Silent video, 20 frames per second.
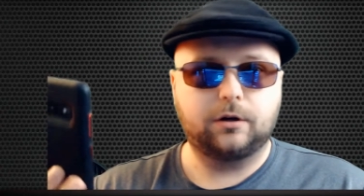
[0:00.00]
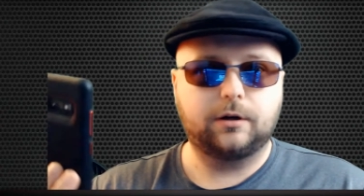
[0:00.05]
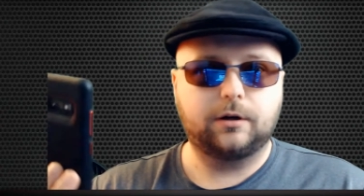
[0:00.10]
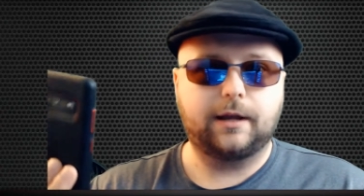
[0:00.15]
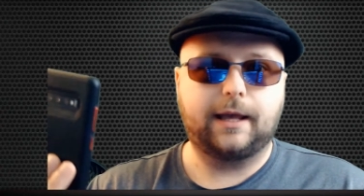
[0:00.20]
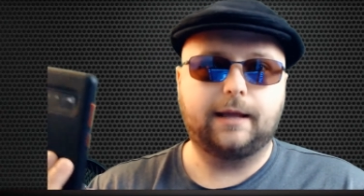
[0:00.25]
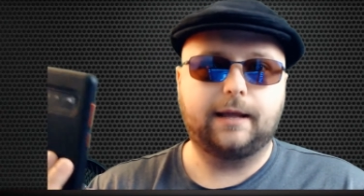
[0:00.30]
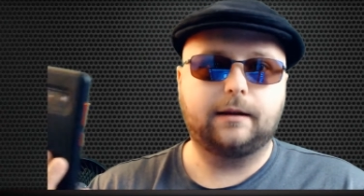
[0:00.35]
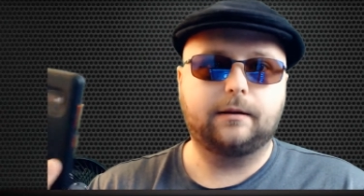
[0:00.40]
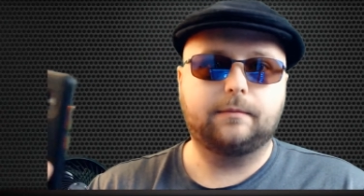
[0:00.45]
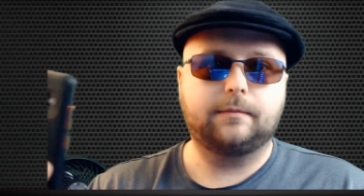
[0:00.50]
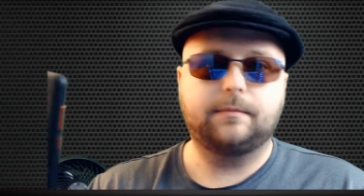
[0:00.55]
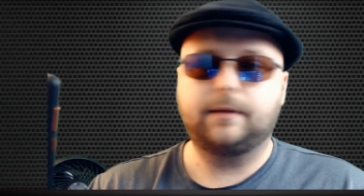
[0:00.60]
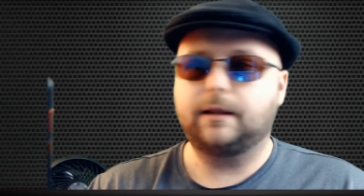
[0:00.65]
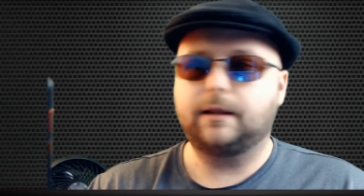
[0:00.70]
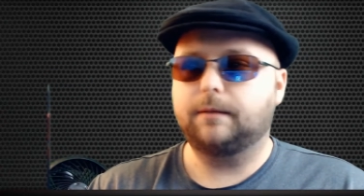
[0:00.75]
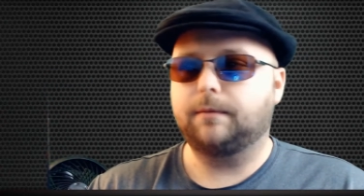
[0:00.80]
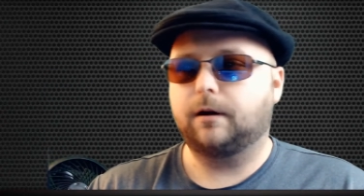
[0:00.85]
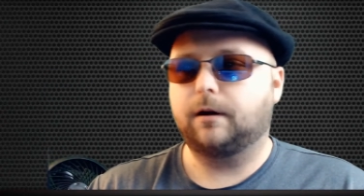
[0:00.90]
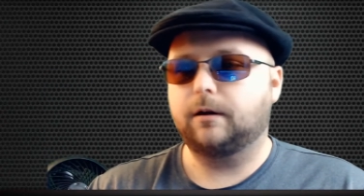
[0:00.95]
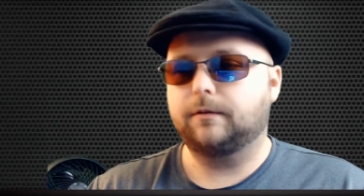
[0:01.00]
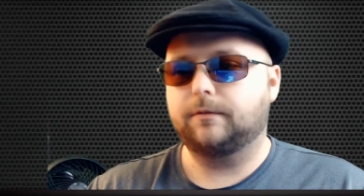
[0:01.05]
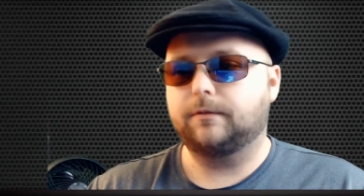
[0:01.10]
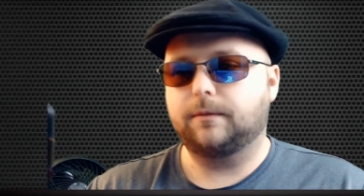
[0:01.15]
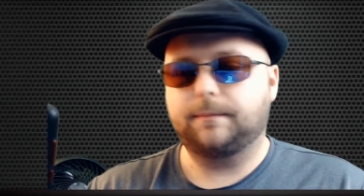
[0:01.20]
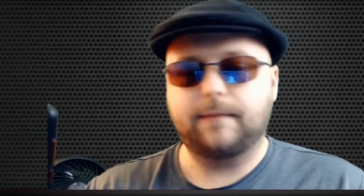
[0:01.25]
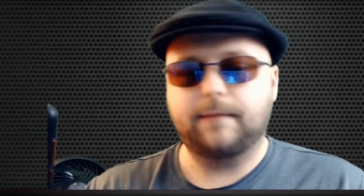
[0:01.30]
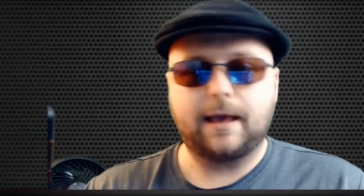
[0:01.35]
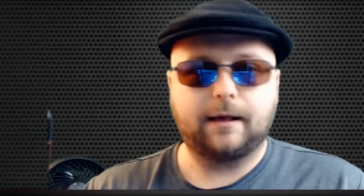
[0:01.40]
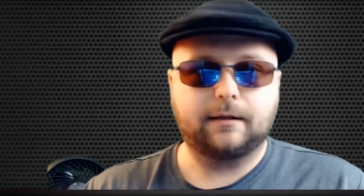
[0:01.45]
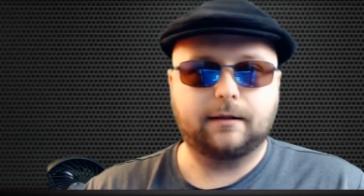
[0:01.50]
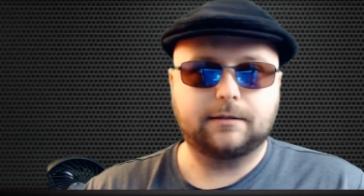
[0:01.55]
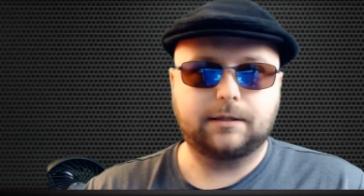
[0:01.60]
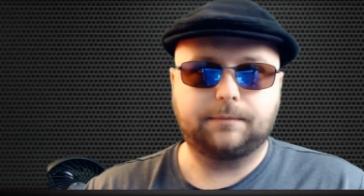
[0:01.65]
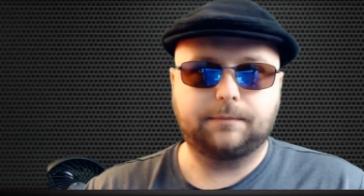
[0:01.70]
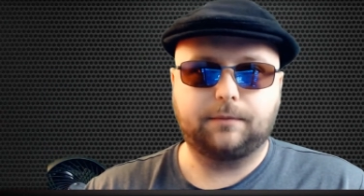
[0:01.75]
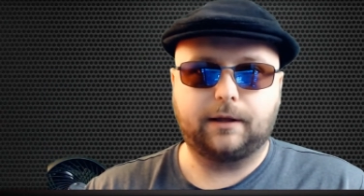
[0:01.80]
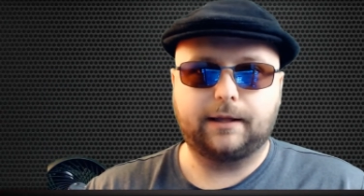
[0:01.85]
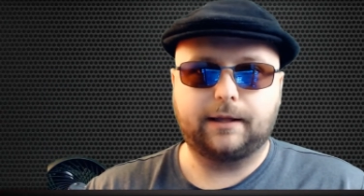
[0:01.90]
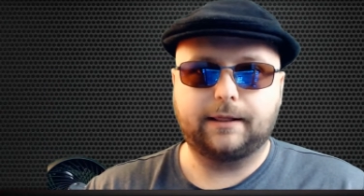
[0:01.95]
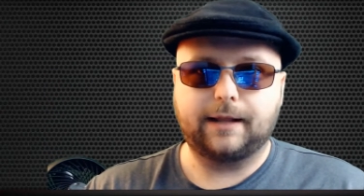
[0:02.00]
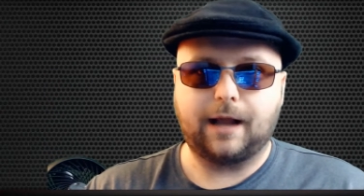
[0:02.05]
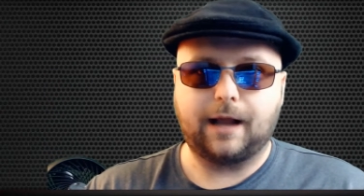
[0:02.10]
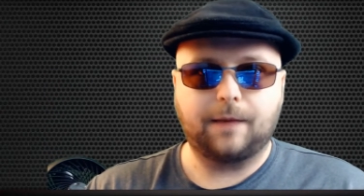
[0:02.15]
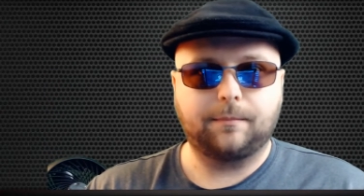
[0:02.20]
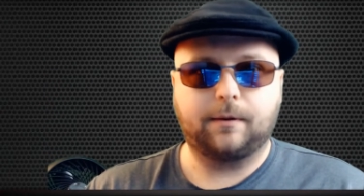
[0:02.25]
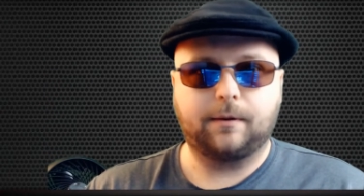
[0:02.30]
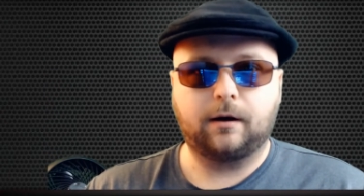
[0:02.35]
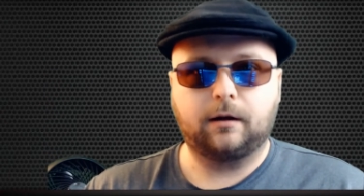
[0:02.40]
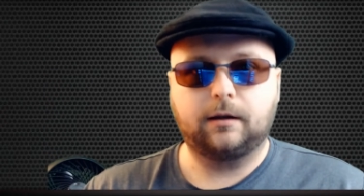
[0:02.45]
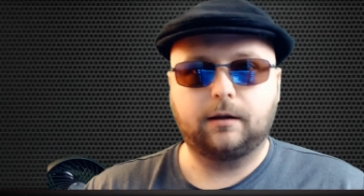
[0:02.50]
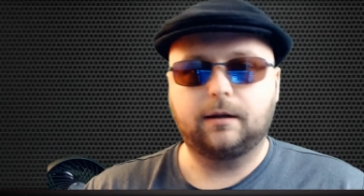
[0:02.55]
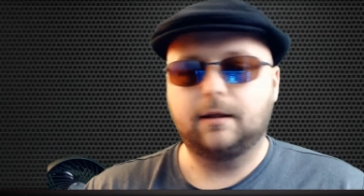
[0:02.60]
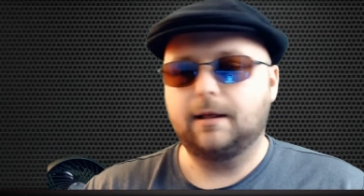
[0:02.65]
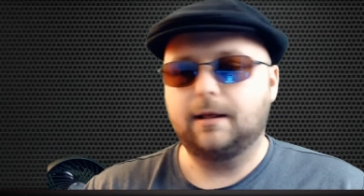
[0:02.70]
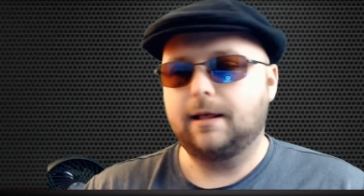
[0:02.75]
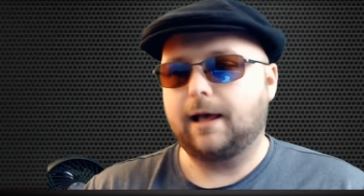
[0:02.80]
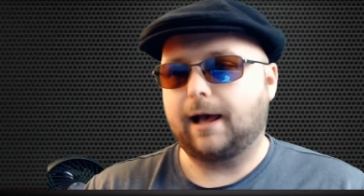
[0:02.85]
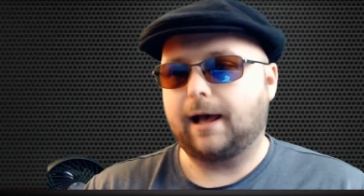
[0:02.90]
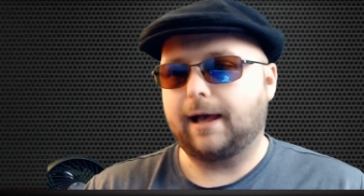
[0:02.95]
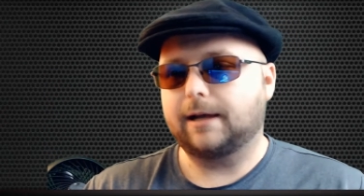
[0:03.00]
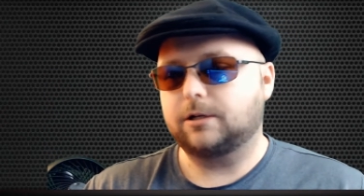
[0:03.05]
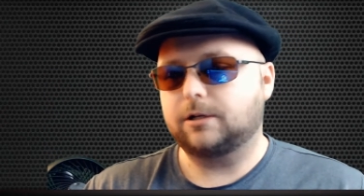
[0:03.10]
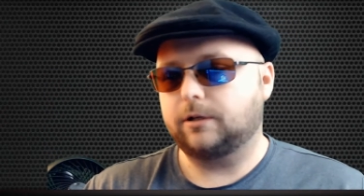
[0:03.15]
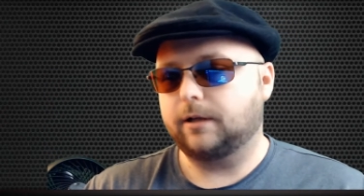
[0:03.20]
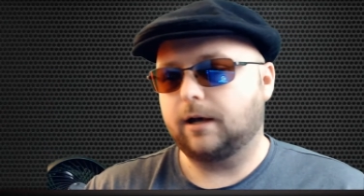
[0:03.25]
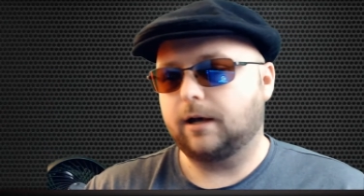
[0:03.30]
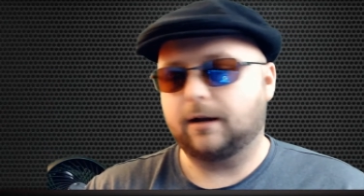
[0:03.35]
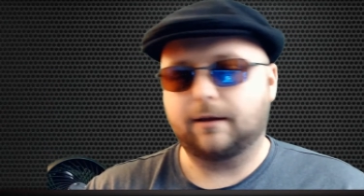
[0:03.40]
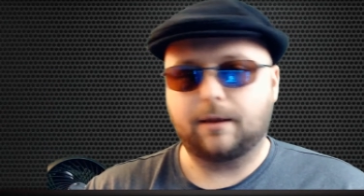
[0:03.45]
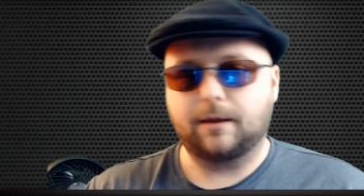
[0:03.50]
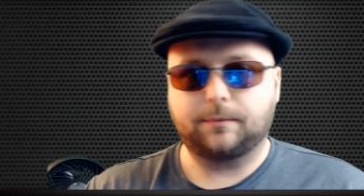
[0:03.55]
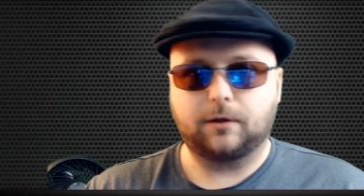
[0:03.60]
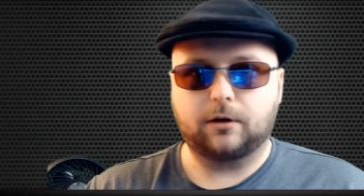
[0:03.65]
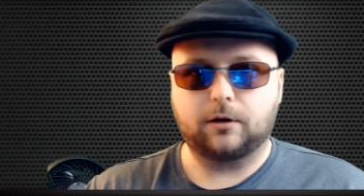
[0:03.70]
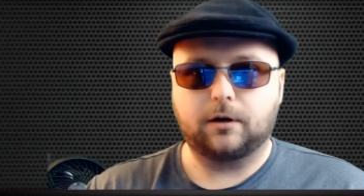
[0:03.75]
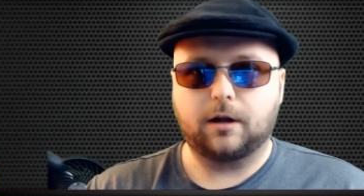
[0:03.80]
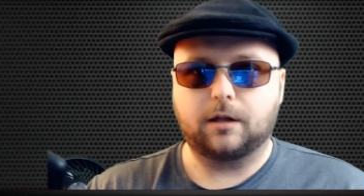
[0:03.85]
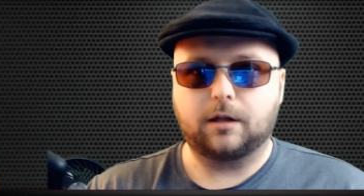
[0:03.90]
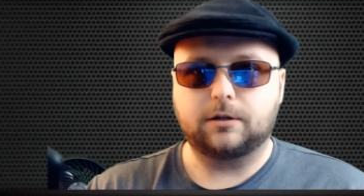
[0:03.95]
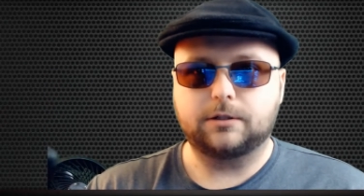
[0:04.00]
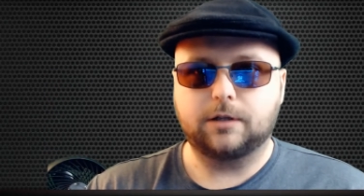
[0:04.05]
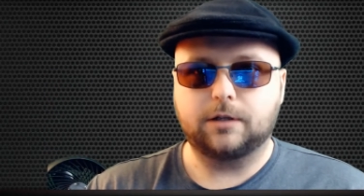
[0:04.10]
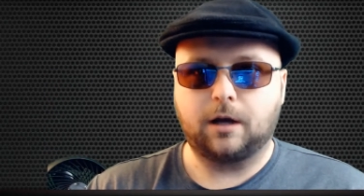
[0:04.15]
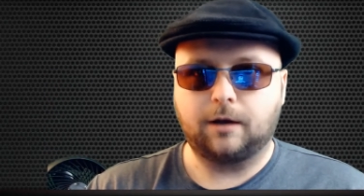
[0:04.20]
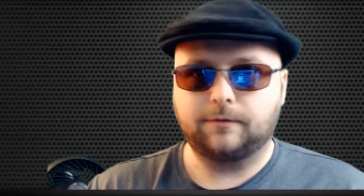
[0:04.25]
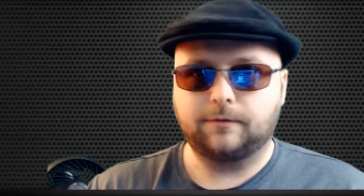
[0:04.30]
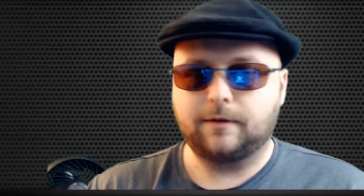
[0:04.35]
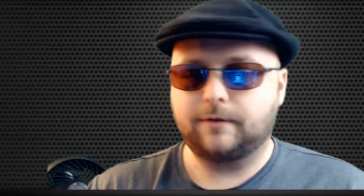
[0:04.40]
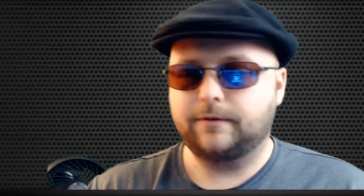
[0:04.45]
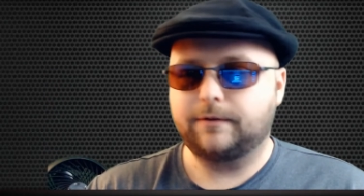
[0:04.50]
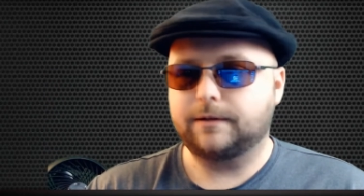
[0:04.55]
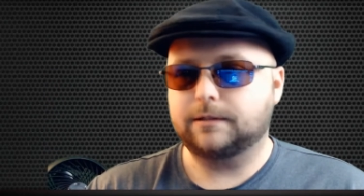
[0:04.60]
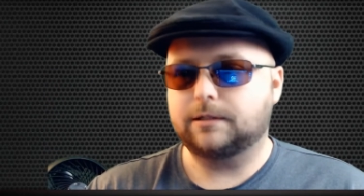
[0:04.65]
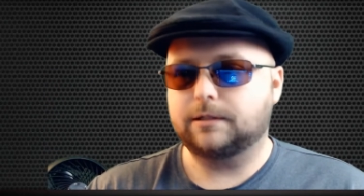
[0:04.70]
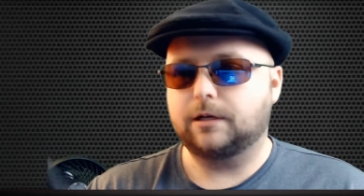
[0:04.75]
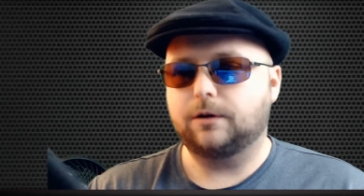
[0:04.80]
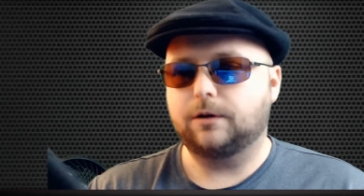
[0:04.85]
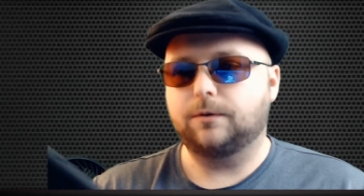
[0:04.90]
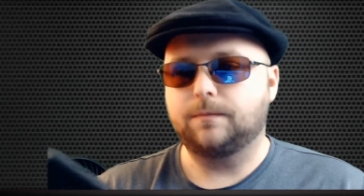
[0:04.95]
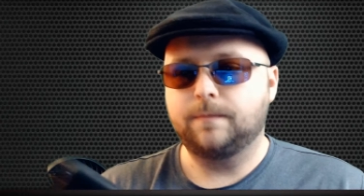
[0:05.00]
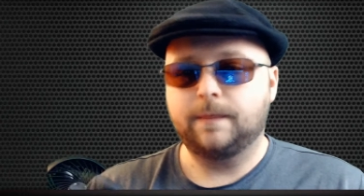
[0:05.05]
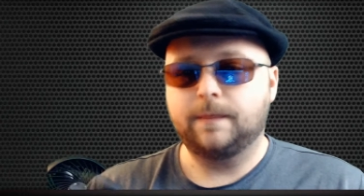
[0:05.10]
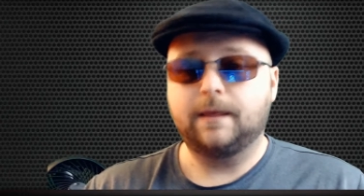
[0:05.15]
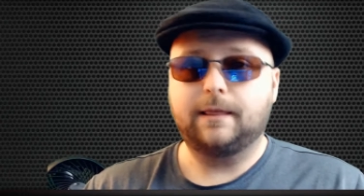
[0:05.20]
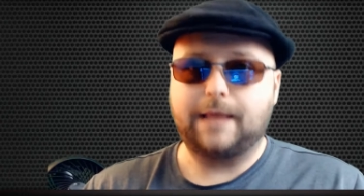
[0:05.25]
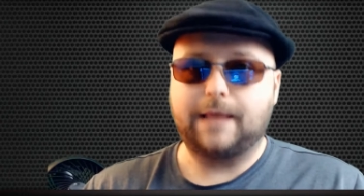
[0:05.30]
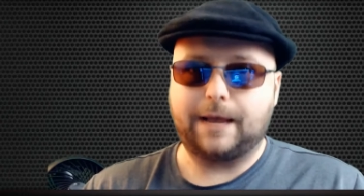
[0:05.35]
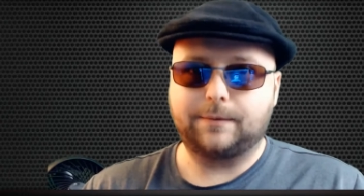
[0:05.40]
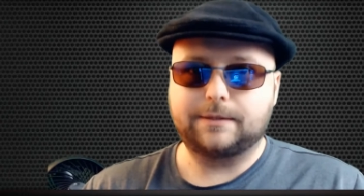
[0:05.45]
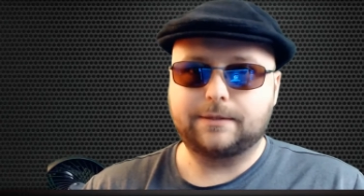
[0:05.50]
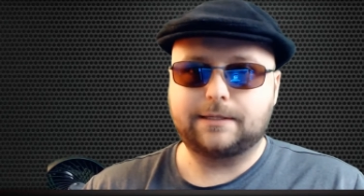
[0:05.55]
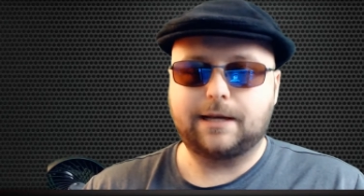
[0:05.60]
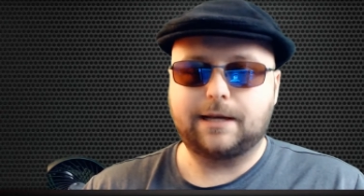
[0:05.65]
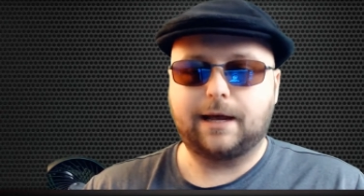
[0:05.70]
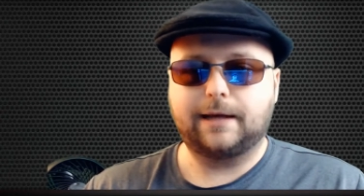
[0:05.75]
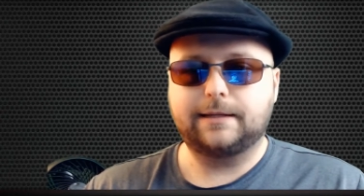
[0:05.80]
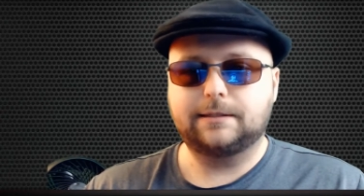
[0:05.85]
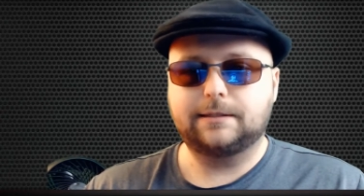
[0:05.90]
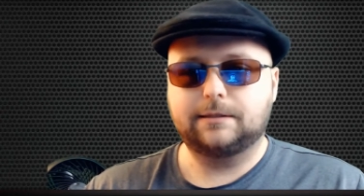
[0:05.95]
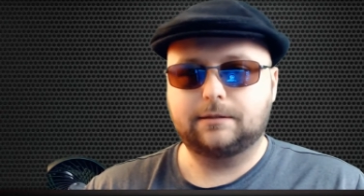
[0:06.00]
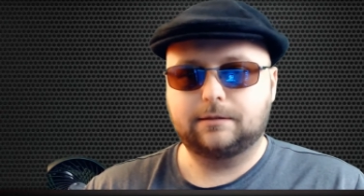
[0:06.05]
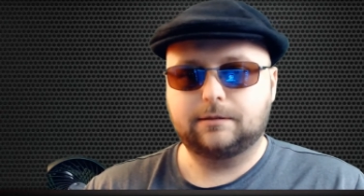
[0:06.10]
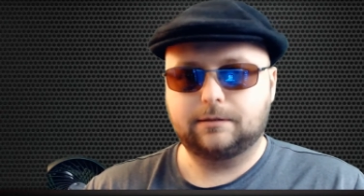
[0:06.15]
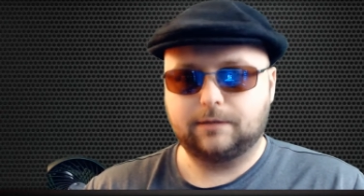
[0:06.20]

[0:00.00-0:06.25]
and being part of the Galaxy plan that I'm on, I actually got a couple $100 off of it, so that was nice.